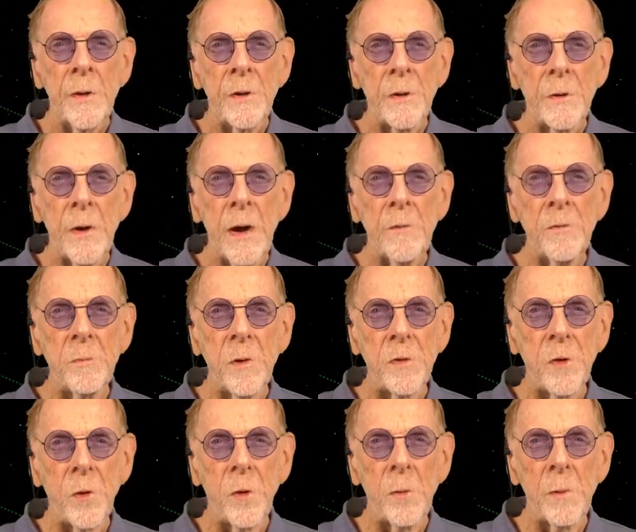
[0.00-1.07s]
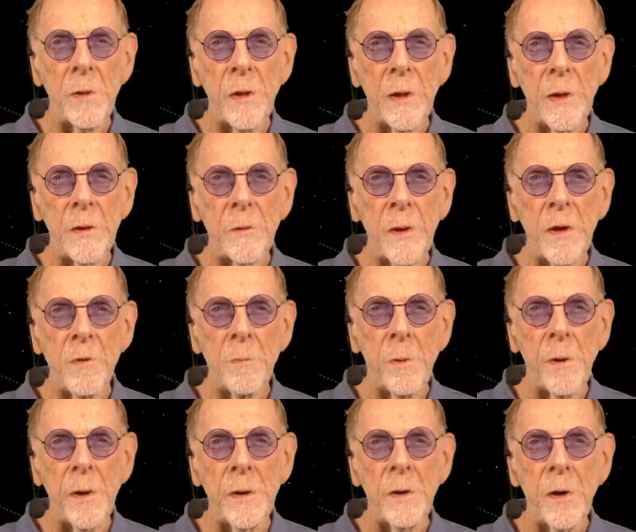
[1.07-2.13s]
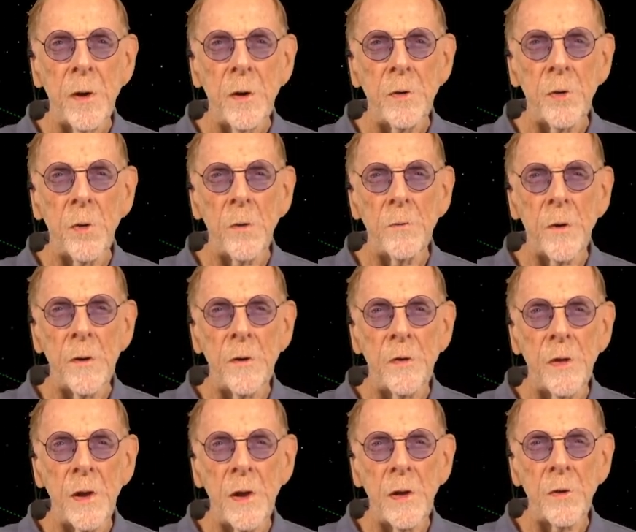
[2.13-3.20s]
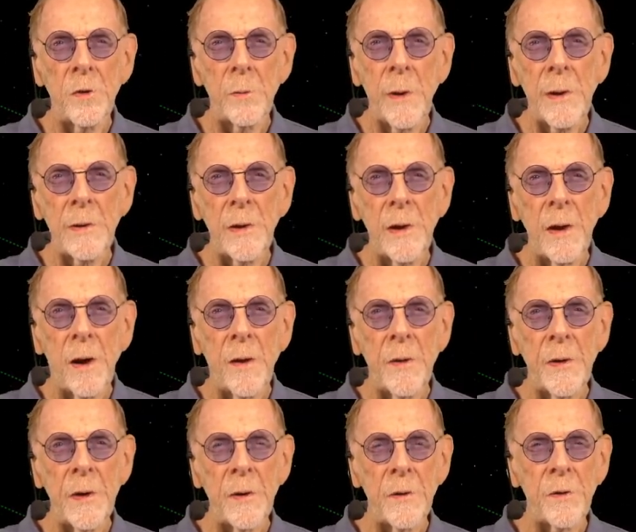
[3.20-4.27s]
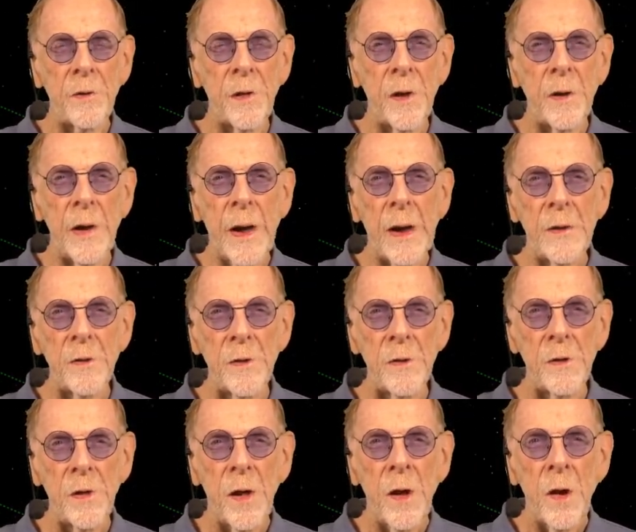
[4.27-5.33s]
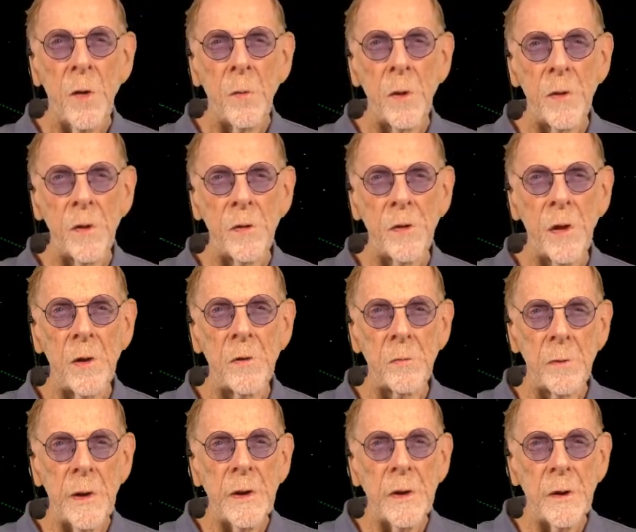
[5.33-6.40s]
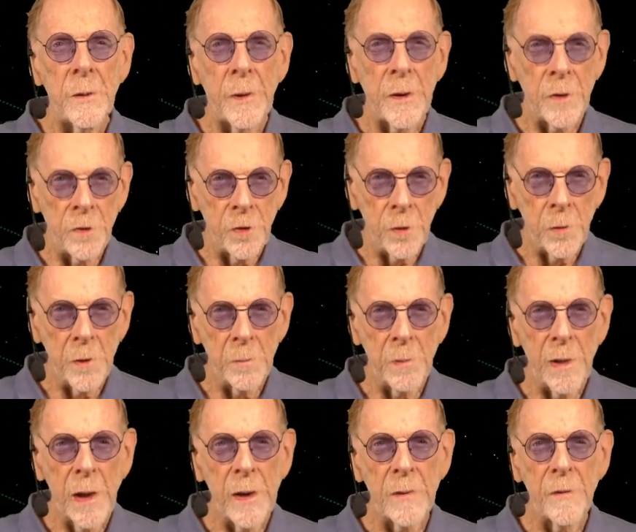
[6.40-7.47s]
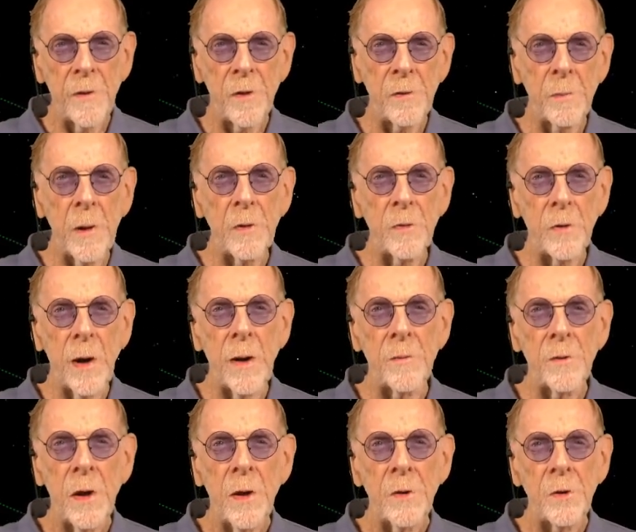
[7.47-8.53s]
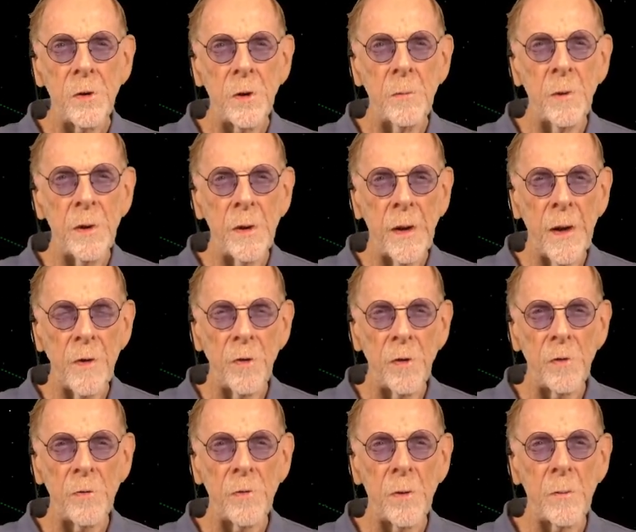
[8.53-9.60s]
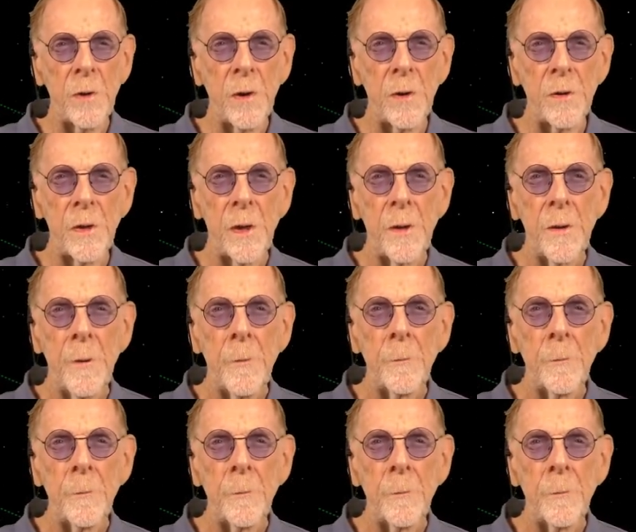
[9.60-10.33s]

The craft must orbit the Lagrange point to avoid sitting directly on the Earth-Sun axis, where the Sun's radio energy would blind the spacecraft to communications from Earth.